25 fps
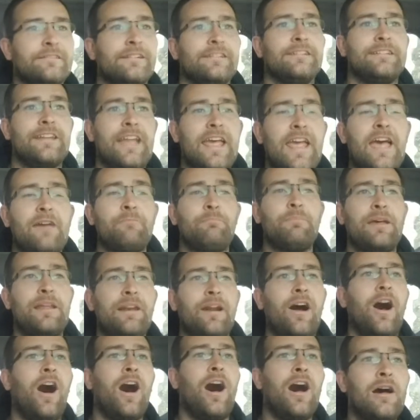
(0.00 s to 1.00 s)
they have
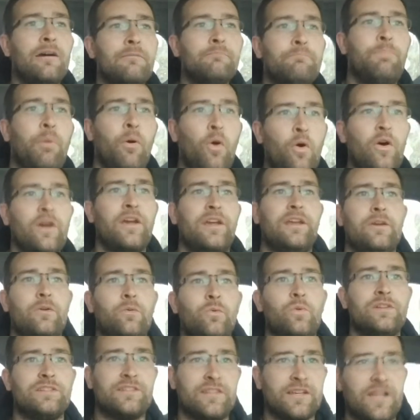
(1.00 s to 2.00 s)
been on point
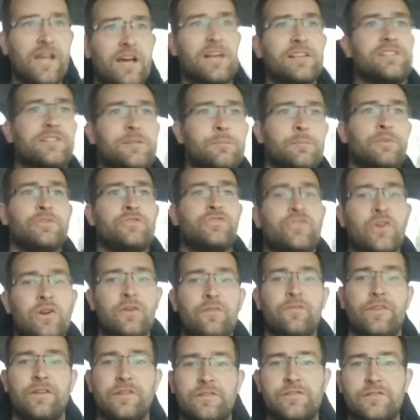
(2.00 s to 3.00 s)
with the customer
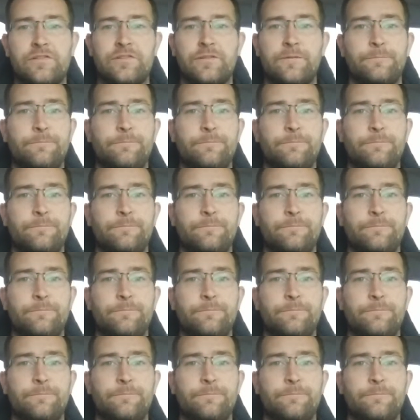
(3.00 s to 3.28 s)
service.